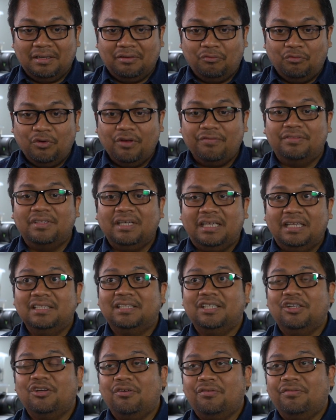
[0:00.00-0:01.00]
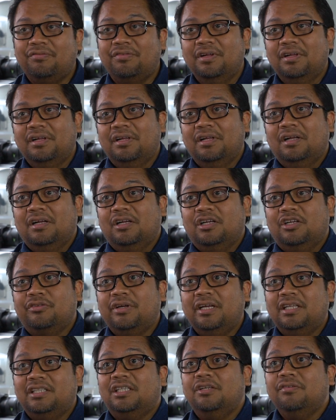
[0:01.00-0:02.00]
with the intent of
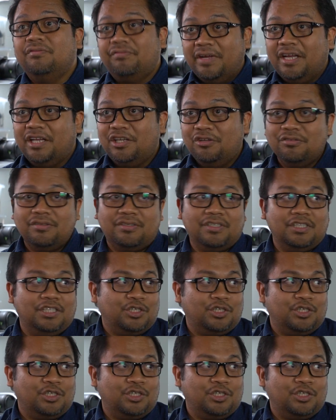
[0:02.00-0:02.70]
creating fake news,